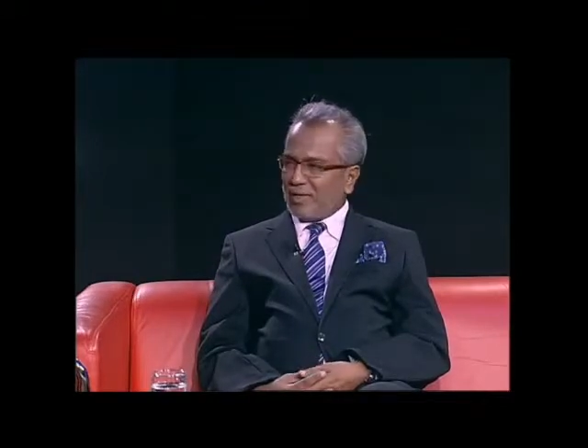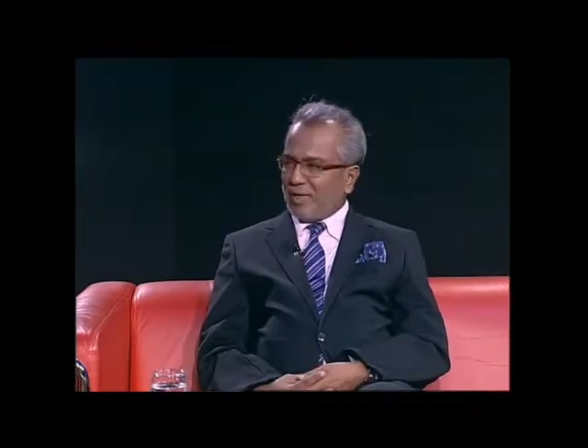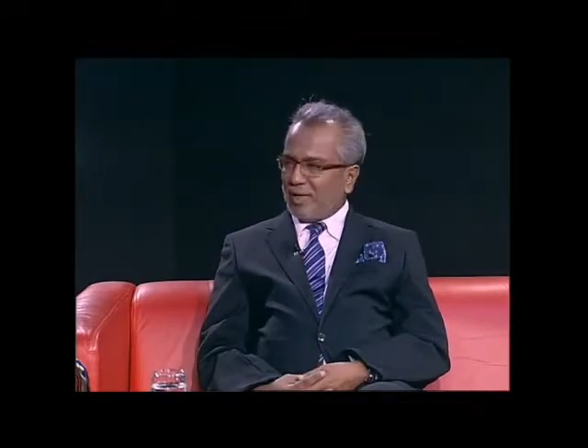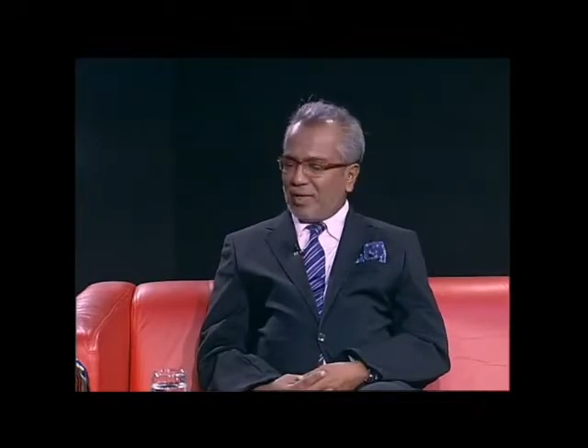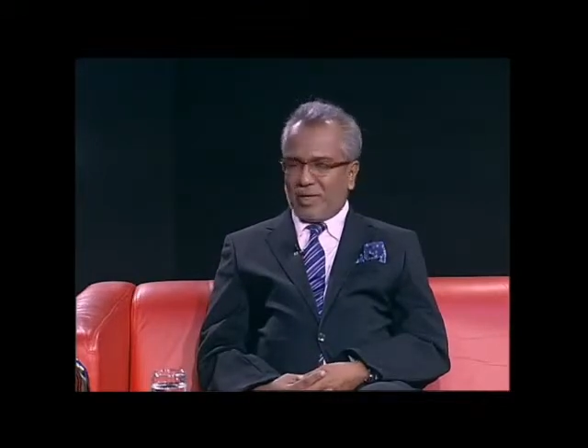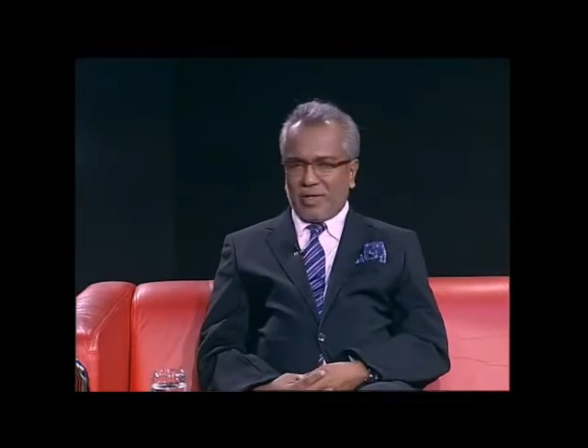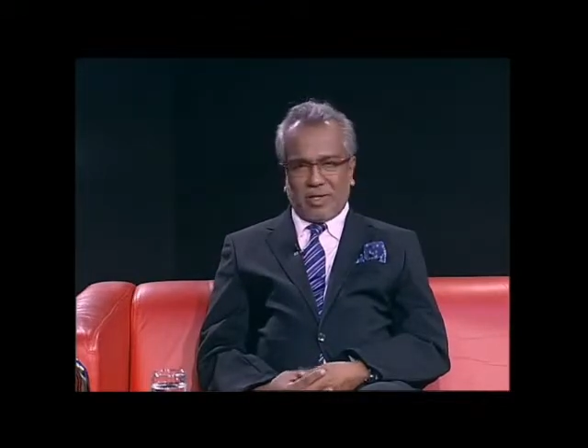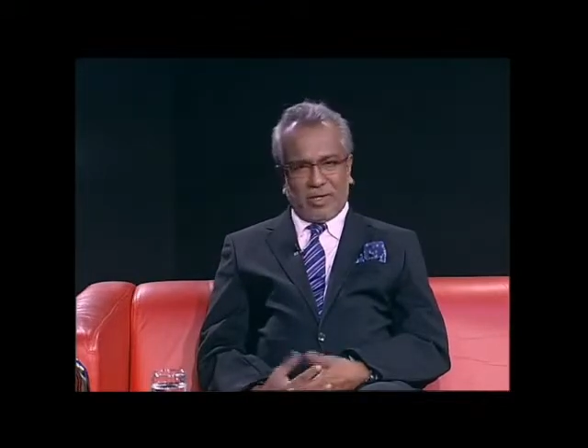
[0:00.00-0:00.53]

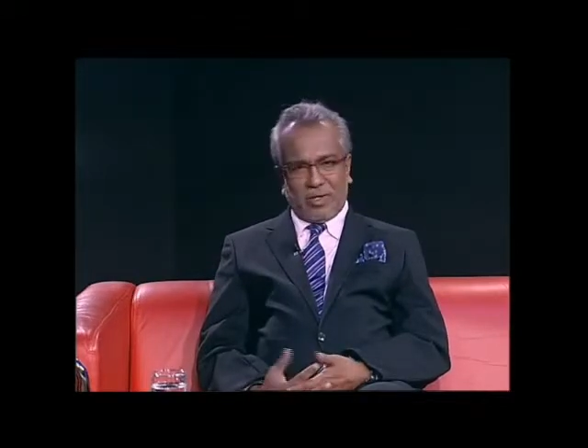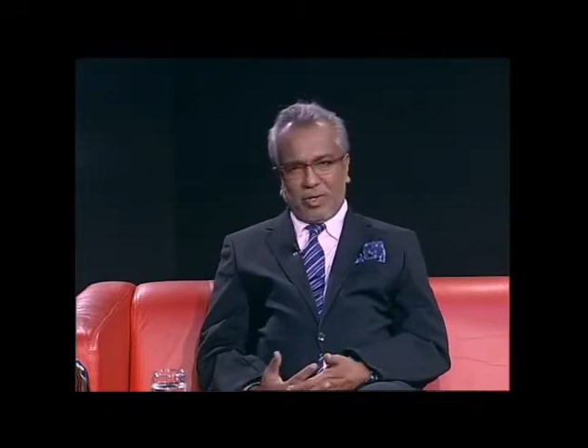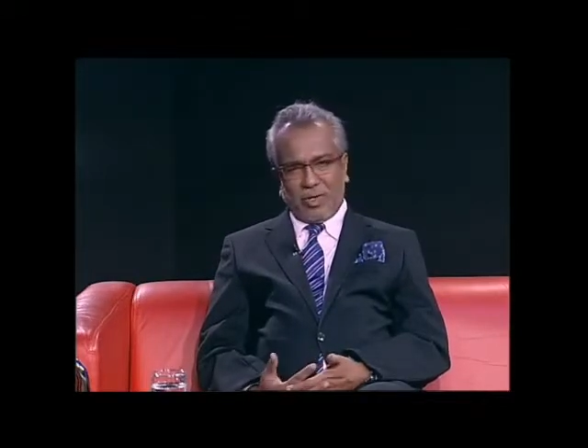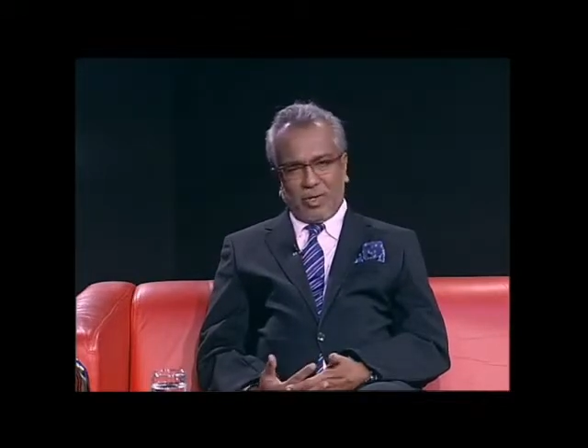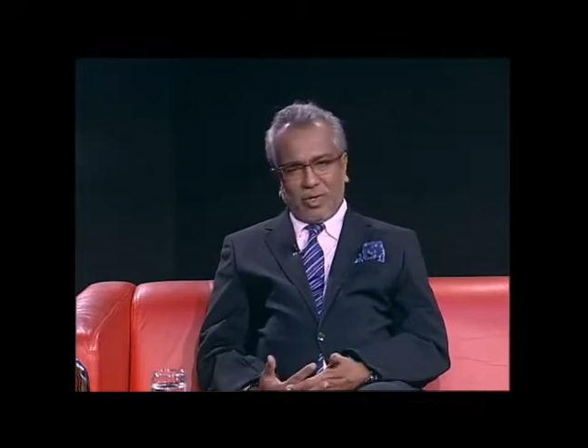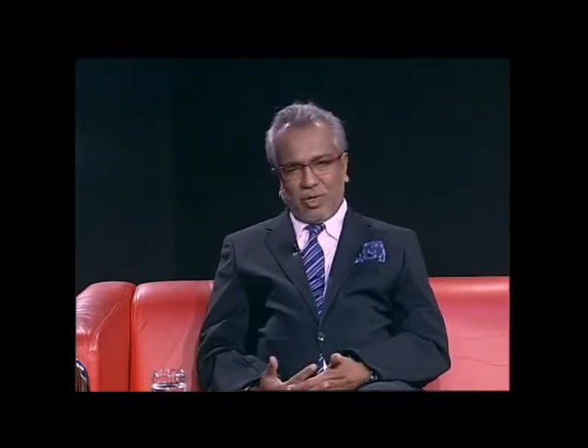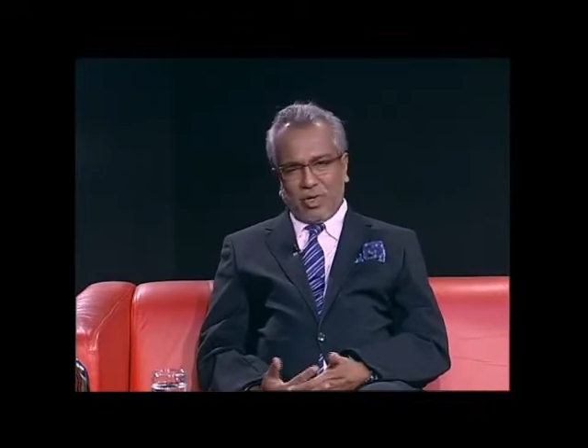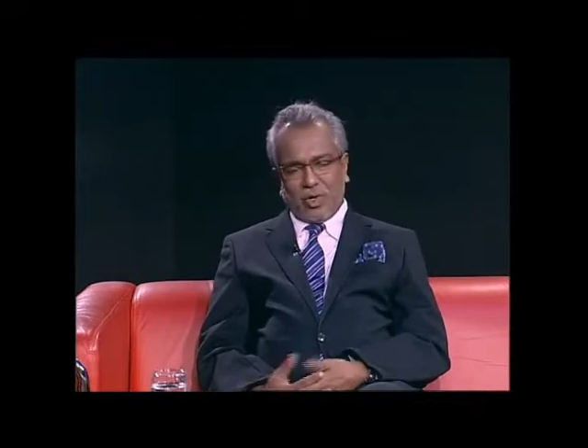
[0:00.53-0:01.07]

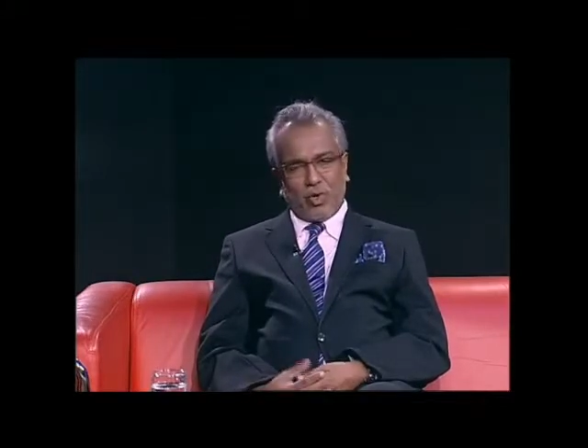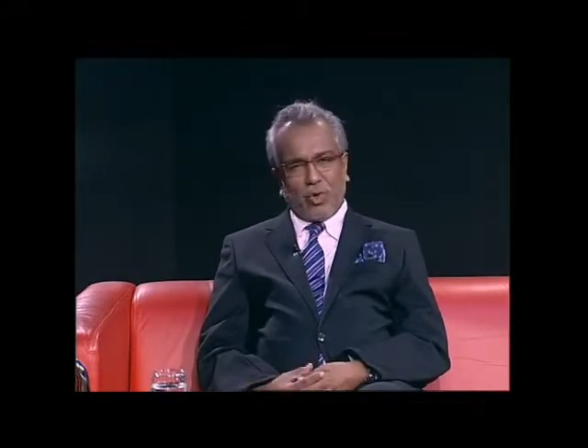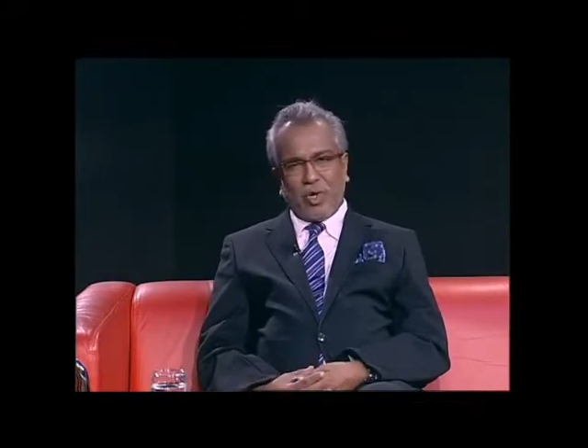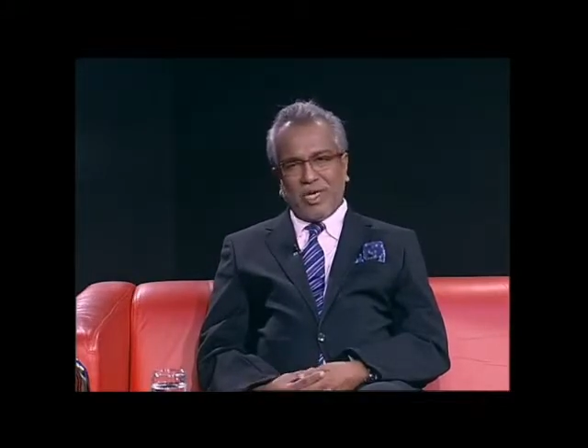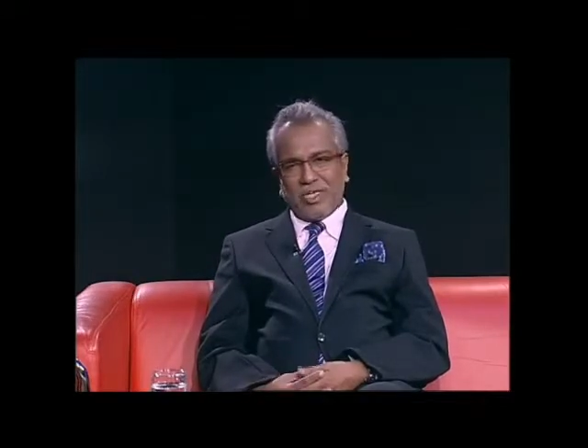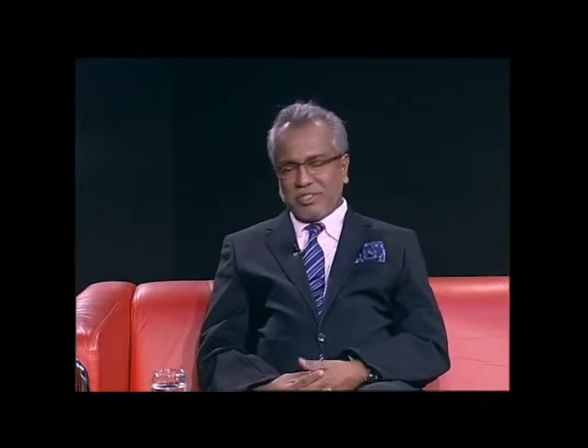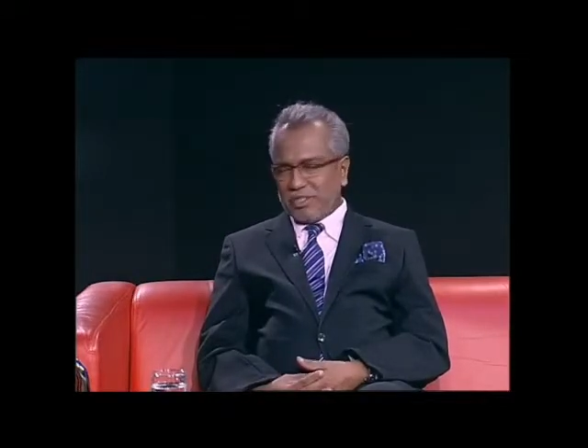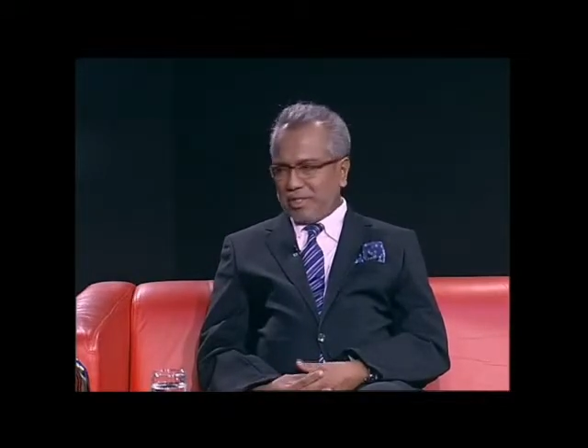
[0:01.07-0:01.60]
or
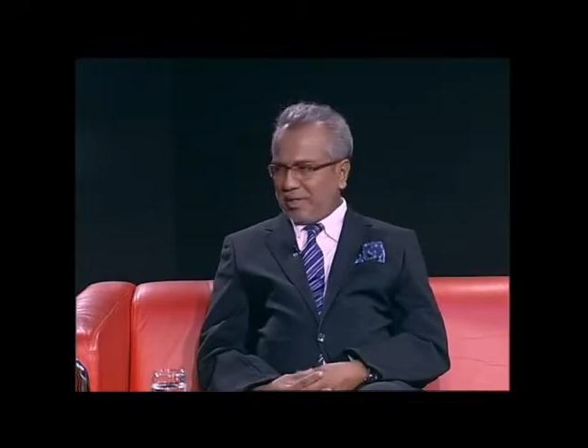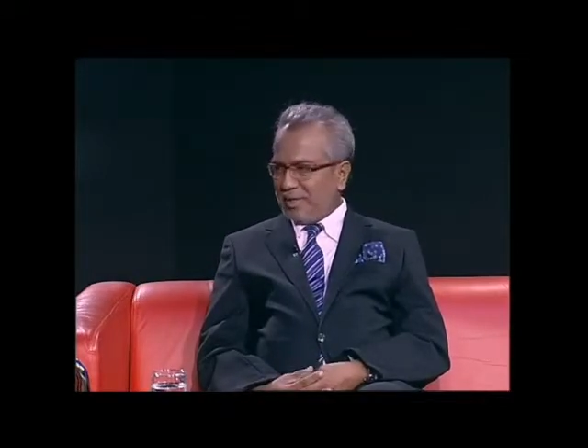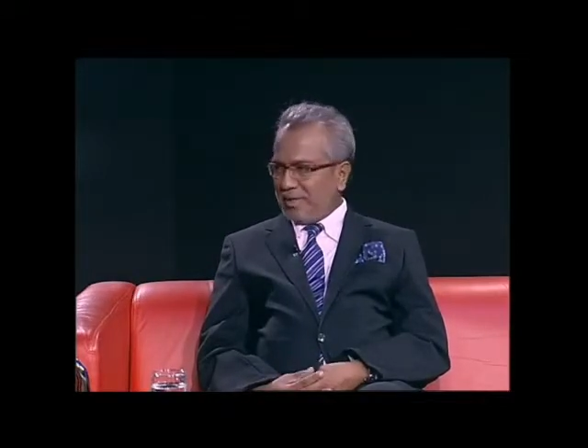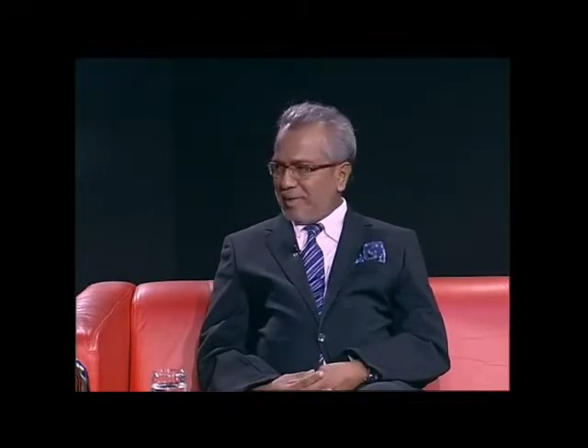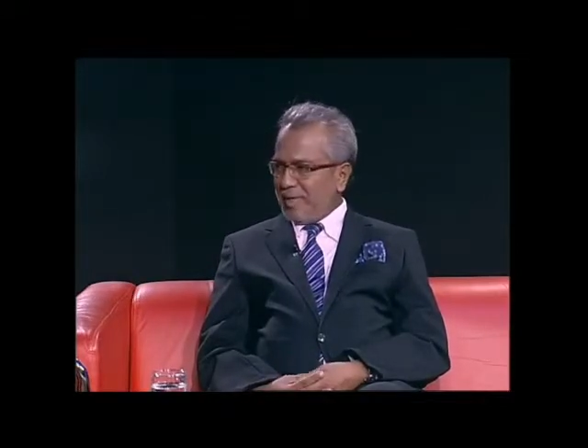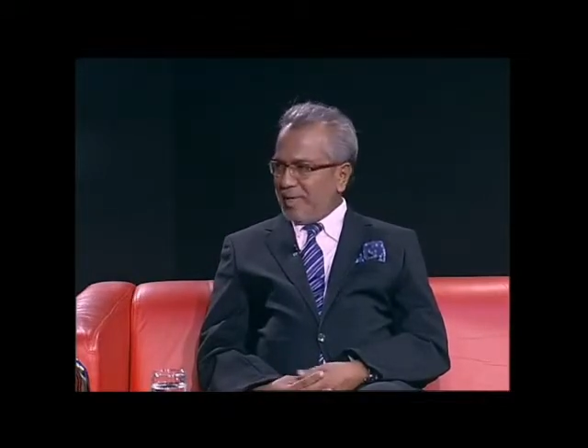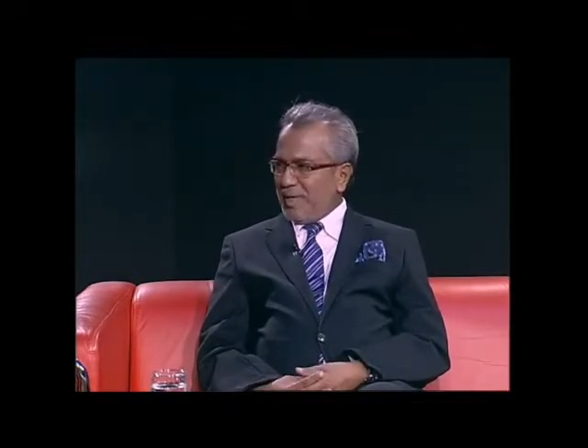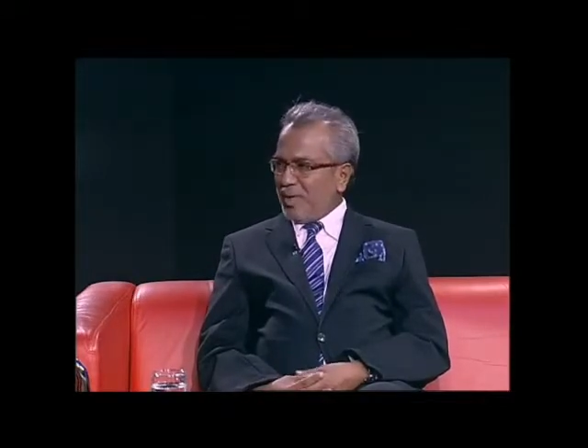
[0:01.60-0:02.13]
coercion
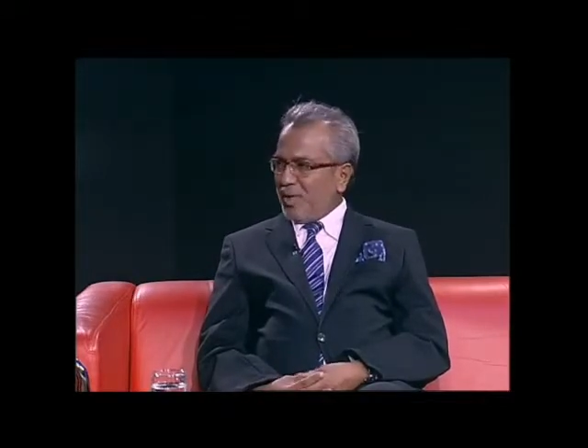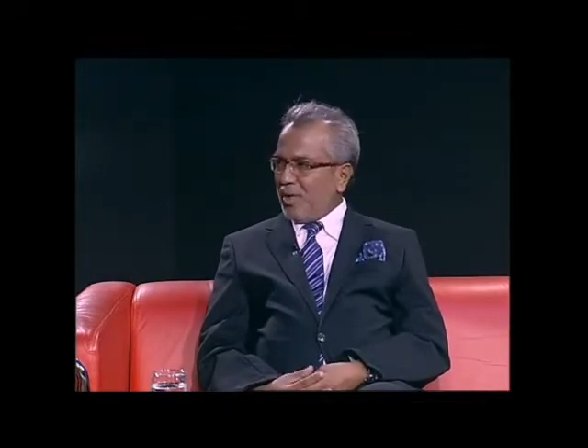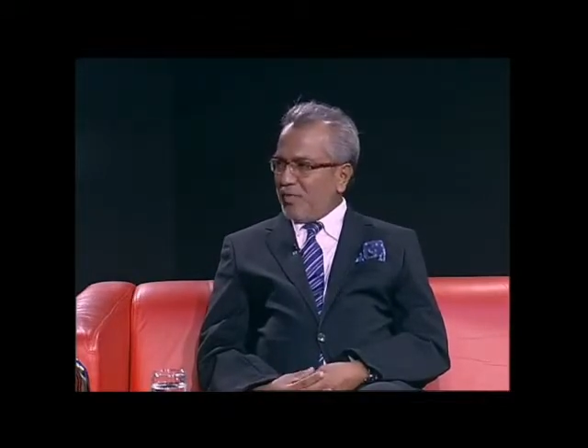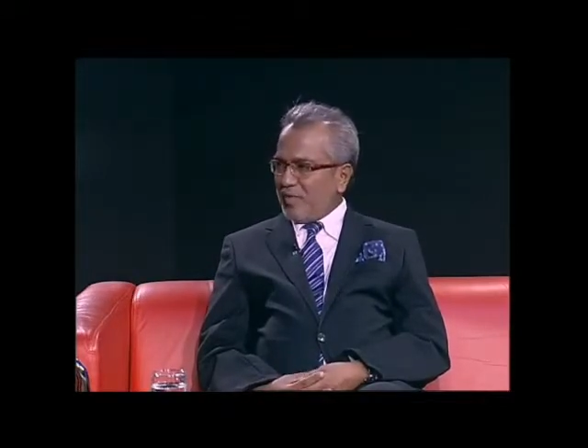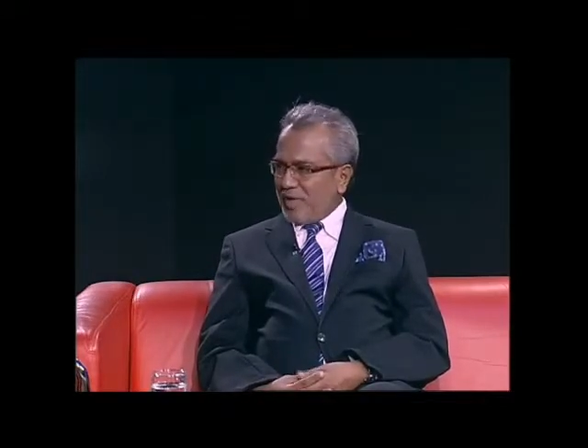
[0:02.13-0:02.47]
of